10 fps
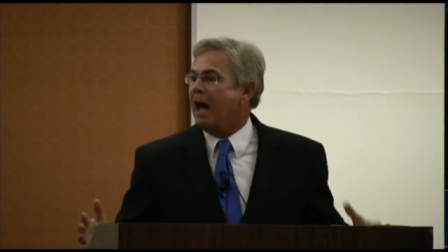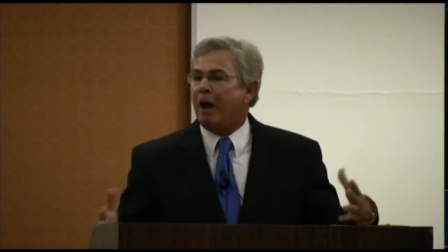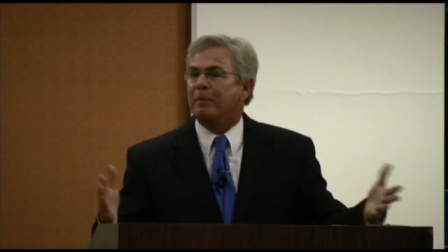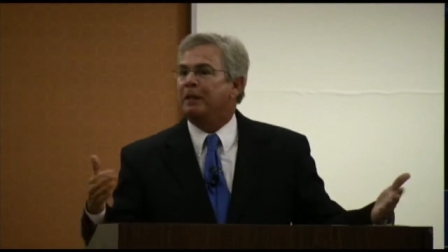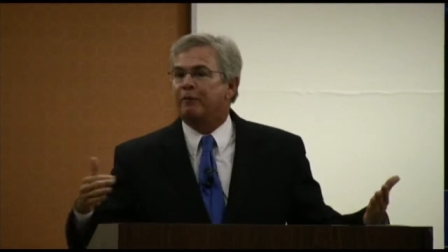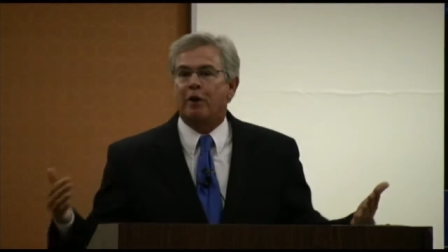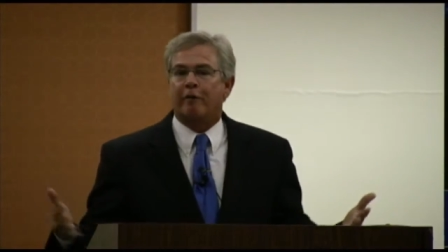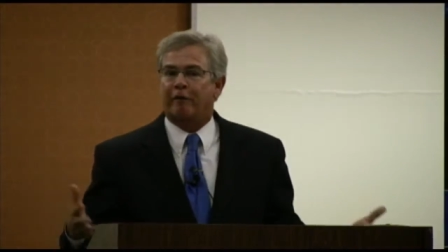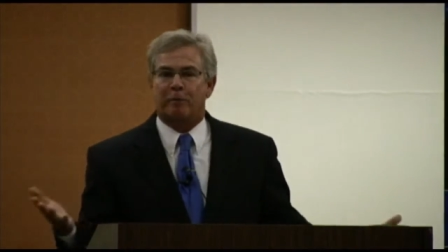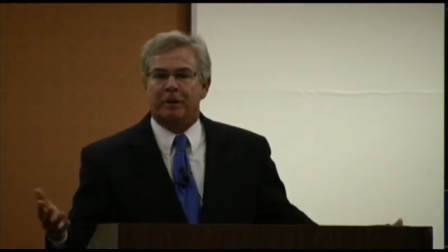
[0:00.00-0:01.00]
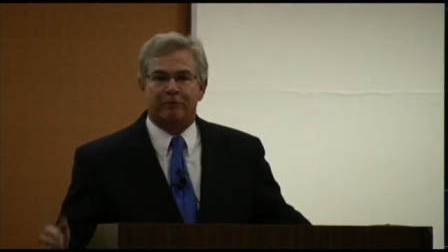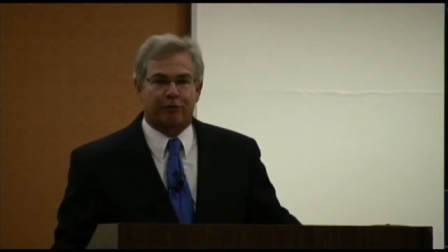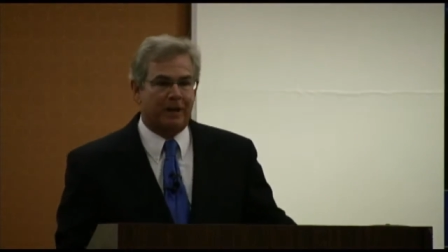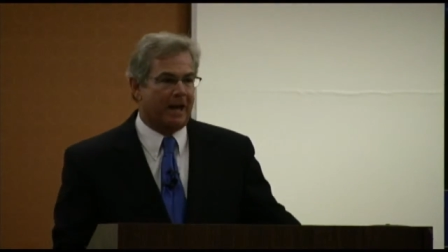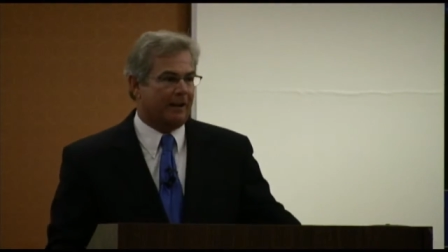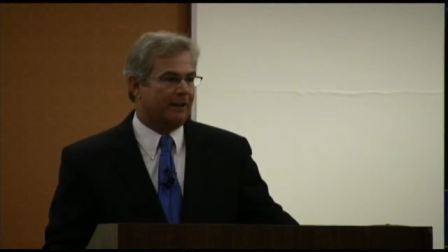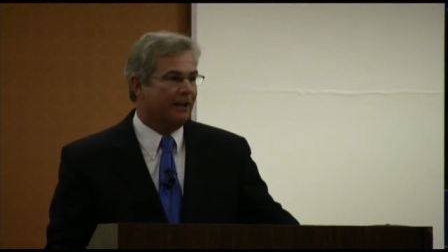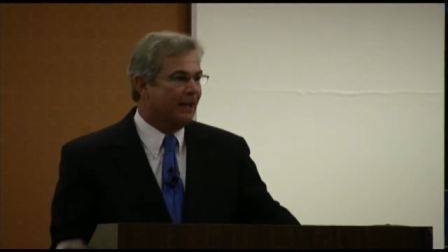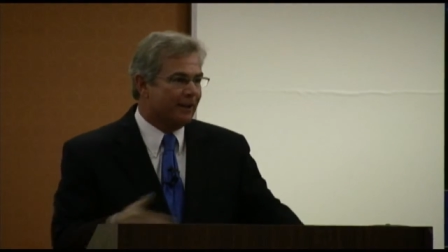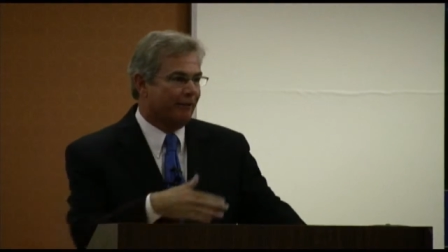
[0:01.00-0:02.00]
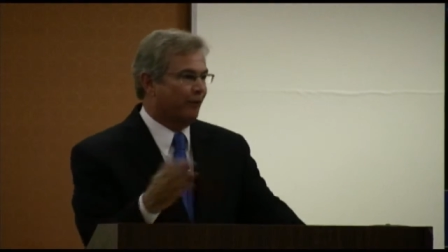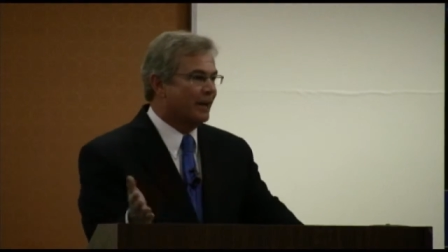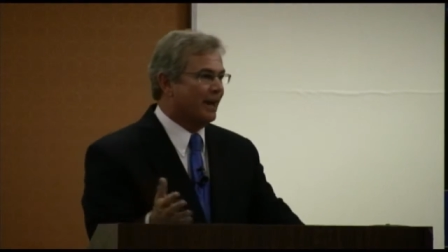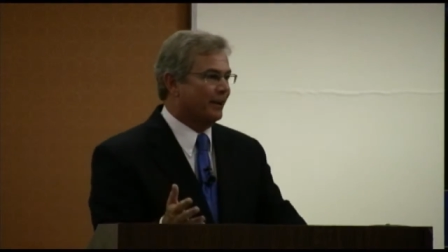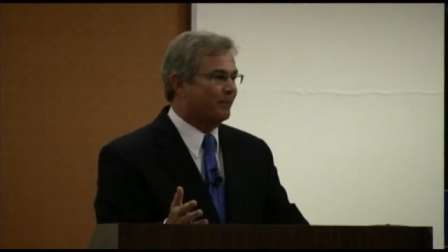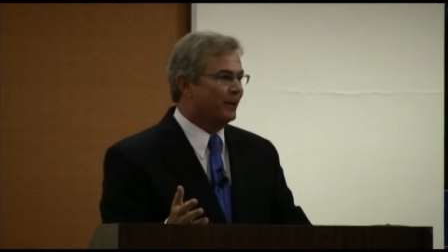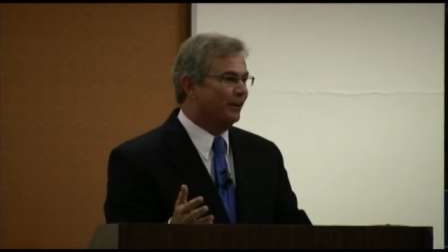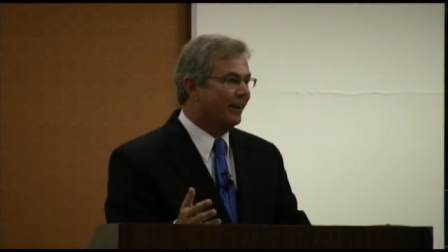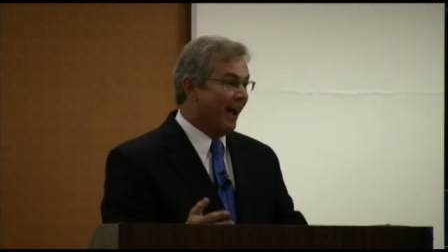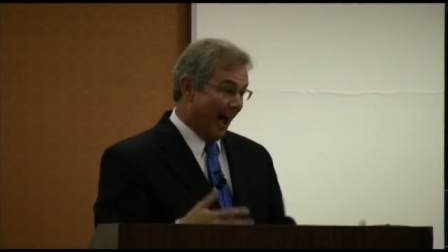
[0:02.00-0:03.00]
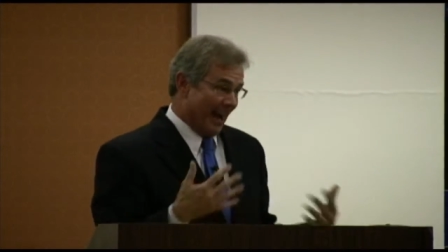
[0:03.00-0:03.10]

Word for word: How many of you have ever been frenetic, in a frenetic mood?